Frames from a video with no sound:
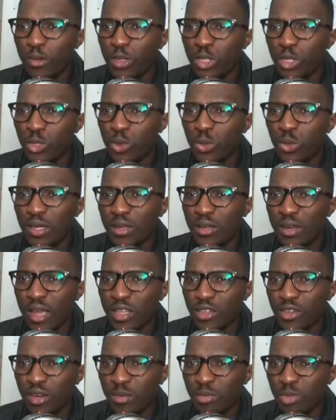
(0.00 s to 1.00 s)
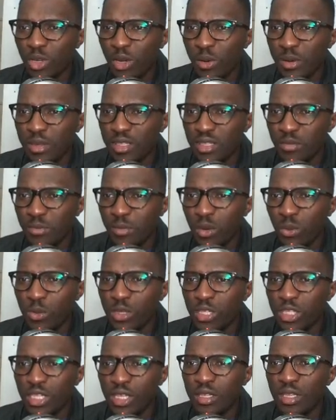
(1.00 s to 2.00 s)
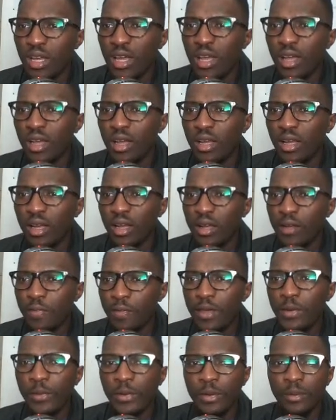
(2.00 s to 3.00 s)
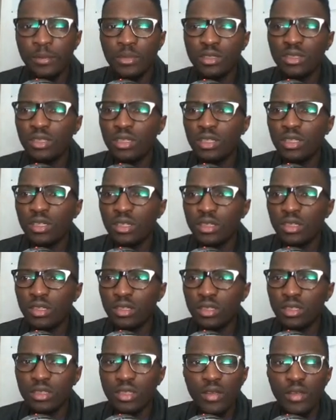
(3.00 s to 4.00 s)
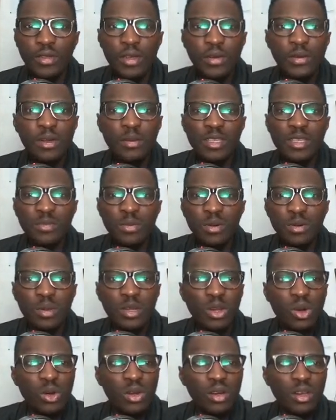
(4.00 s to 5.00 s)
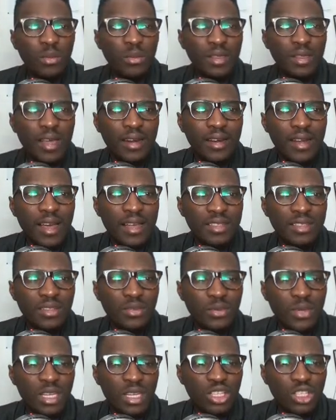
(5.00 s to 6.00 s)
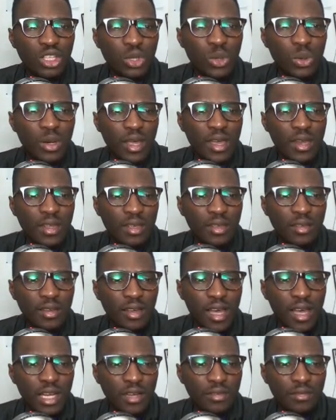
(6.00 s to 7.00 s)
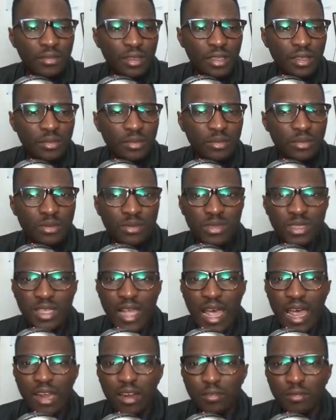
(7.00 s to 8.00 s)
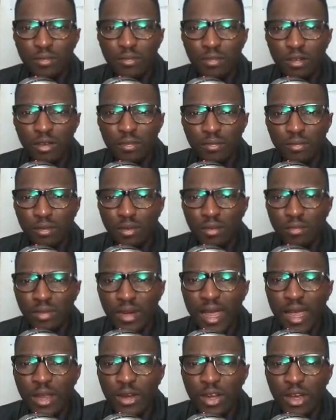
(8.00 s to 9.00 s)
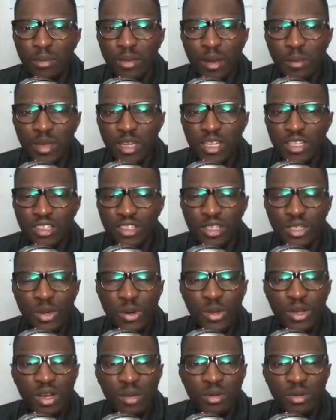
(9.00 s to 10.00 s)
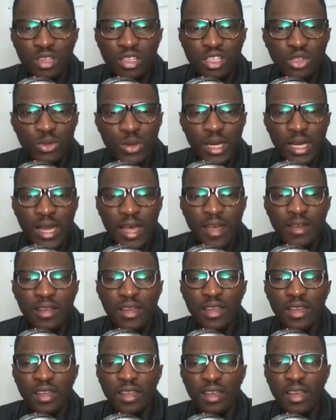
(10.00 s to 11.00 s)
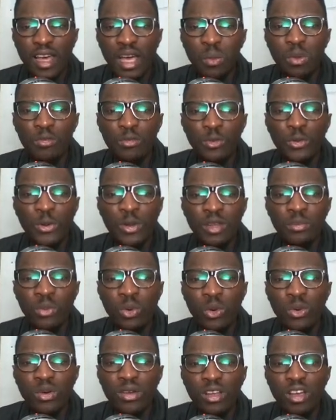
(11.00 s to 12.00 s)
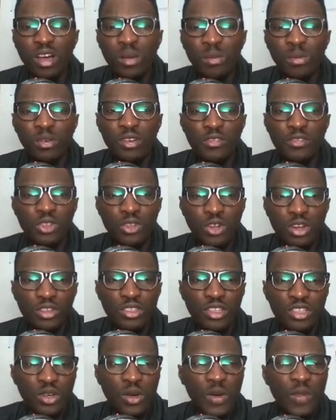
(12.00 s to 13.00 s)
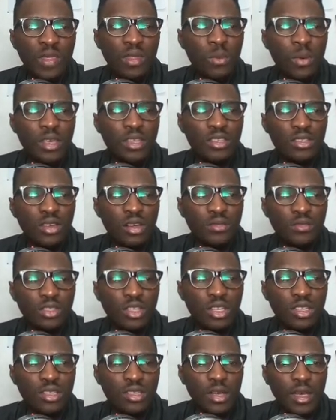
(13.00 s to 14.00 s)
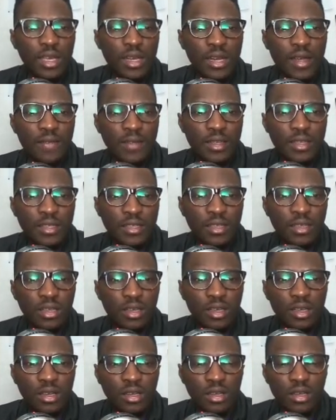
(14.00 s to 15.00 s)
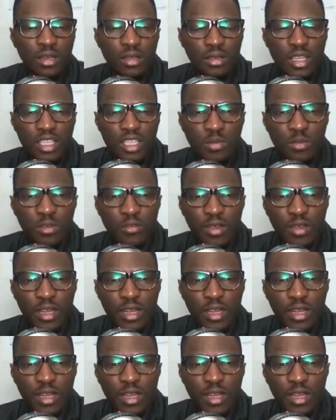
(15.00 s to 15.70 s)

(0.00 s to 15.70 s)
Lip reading: to the next cryptocurrency pair, which is Ethereum. So Ethereum is probably the only one that hasn't really shown any kind of sign of letting up. I mean, it's just going up in a straight line, and we've already broken a couple of structures on the way. So just looking at this movement